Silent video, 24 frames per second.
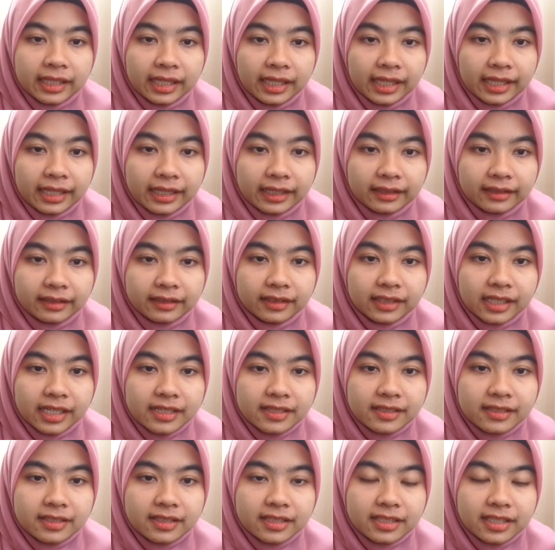And
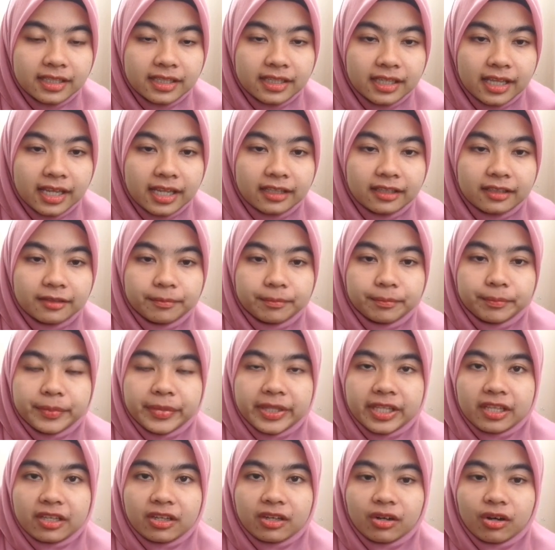lastly, at the
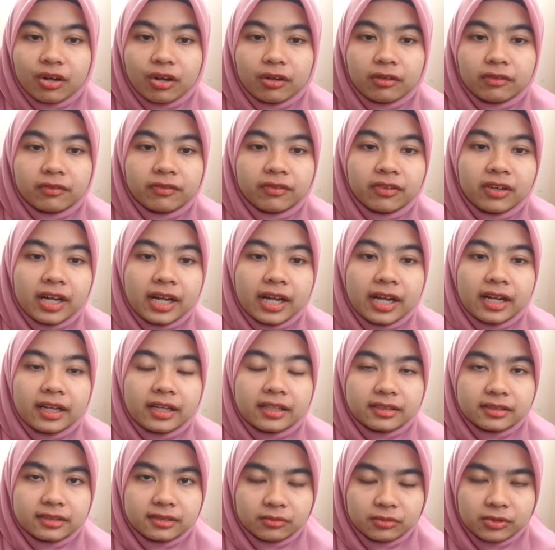peak of
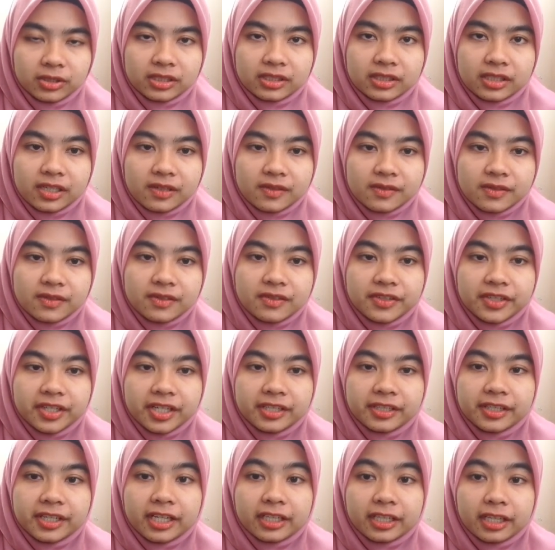
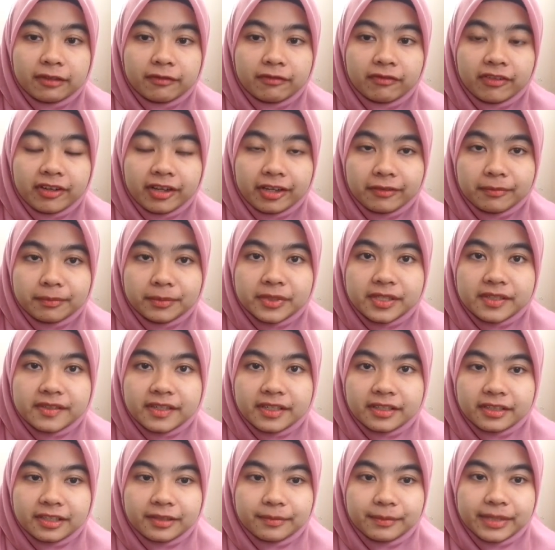1385 per
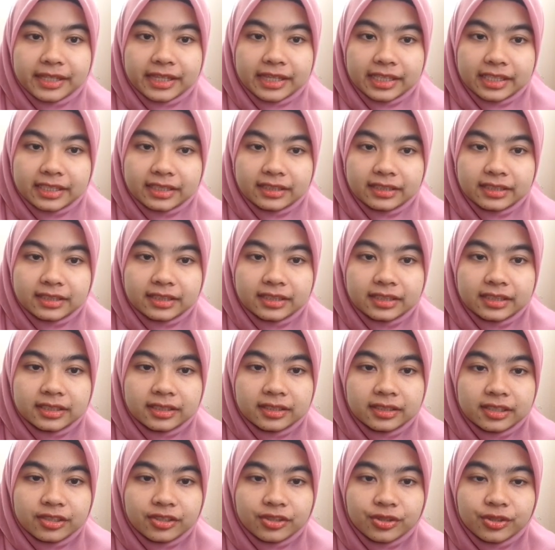centimeter,
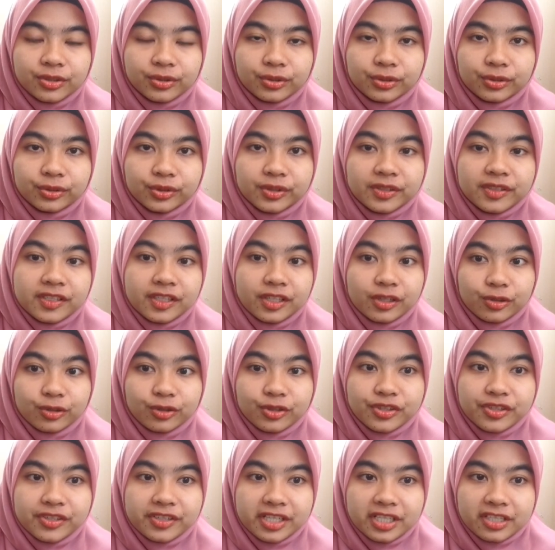show CO
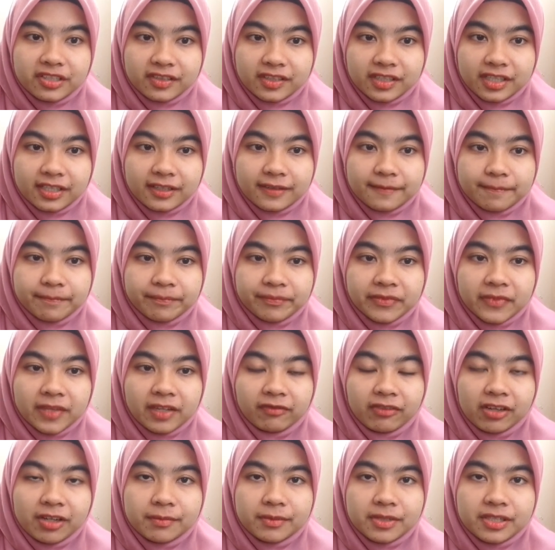stretching
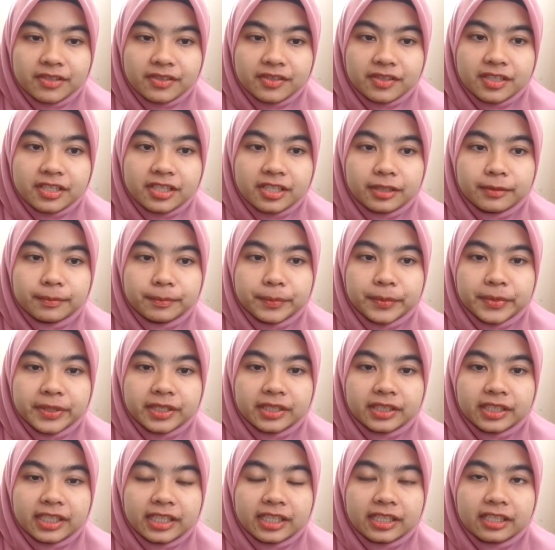vibration
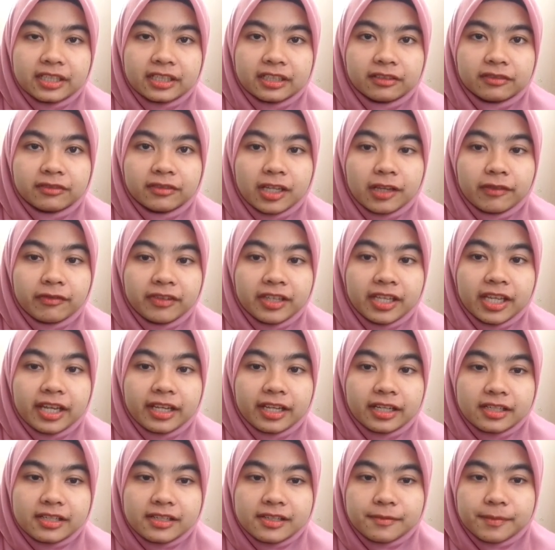appear in the
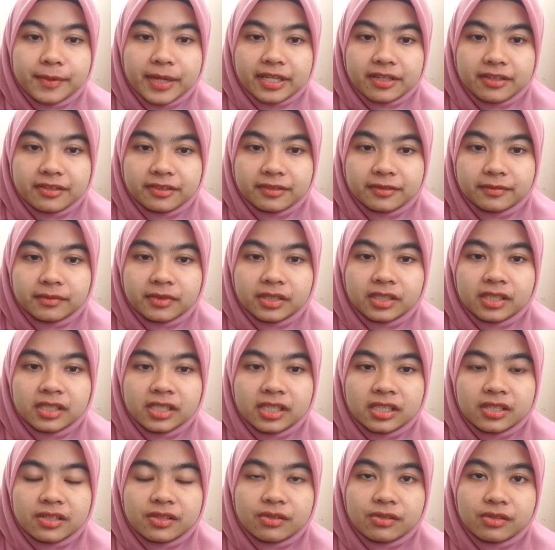FTIR spectrum.
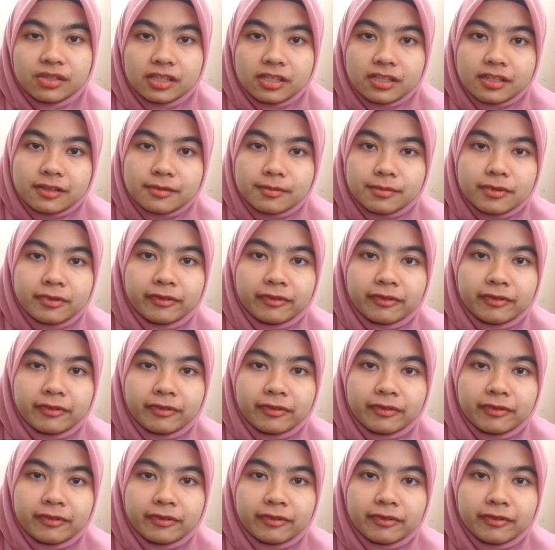So this